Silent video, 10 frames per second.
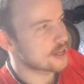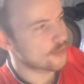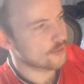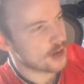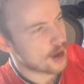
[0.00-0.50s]

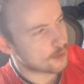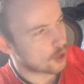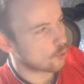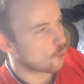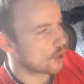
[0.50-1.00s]
3 armor.
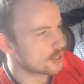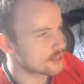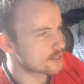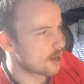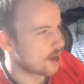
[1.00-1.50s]
1
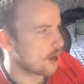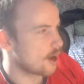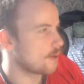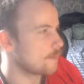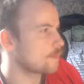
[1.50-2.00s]

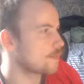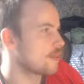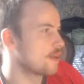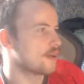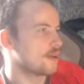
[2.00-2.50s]
star.
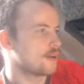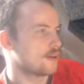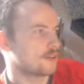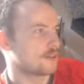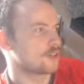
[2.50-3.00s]

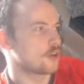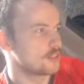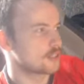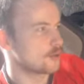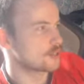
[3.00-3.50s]
Don't need
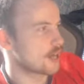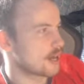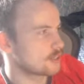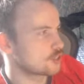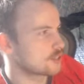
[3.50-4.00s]
to go into
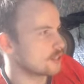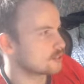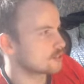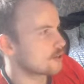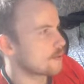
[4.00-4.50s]
that. It just
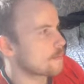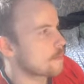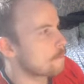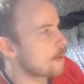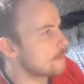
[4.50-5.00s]
is.
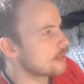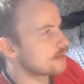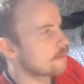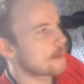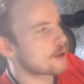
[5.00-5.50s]

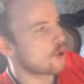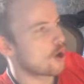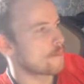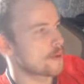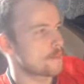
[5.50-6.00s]
Bumbling
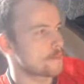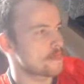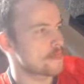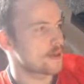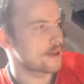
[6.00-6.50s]
Bellhop.
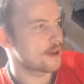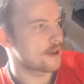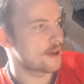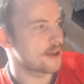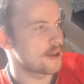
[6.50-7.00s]

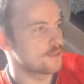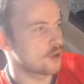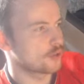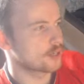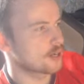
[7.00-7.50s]
If you're
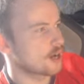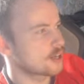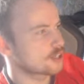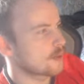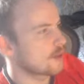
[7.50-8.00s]
holding a
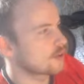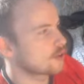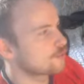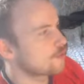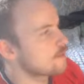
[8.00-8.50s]
spell that
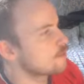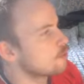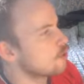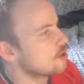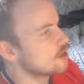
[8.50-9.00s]
costs 5 or
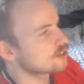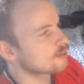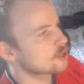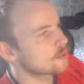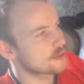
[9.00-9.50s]
more, summon
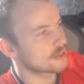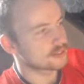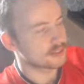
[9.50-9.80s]
a copy of this.